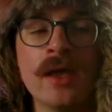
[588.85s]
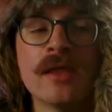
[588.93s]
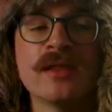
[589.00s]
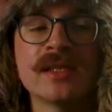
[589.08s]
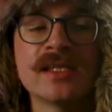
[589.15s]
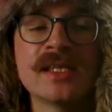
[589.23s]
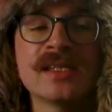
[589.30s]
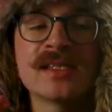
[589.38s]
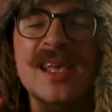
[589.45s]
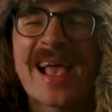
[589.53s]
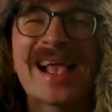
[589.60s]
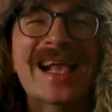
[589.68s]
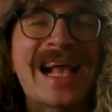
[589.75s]
This is
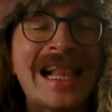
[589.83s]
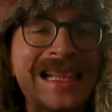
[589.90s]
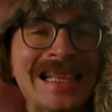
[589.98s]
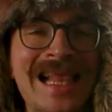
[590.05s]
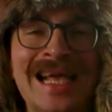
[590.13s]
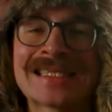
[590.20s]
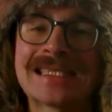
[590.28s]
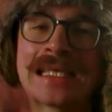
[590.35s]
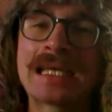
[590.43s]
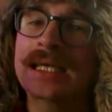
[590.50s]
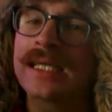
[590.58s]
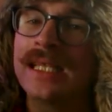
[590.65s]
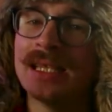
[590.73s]
a
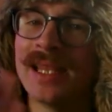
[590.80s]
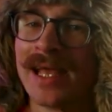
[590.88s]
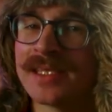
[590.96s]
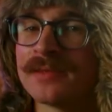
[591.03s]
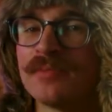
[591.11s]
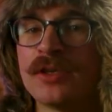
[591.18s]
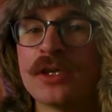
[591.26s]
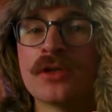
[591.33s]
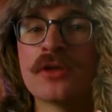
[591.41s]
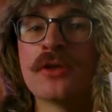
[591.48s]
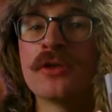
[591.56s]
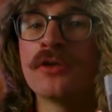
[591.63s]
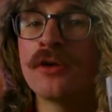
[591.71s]
classic
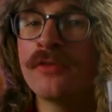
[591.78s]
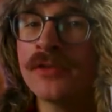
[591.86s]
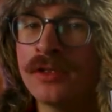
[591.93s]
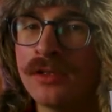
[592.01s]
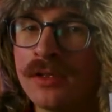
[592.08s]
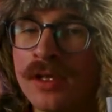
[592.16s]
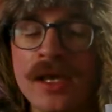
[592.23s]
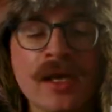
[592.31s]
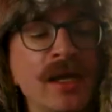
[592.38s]
lesbian novel.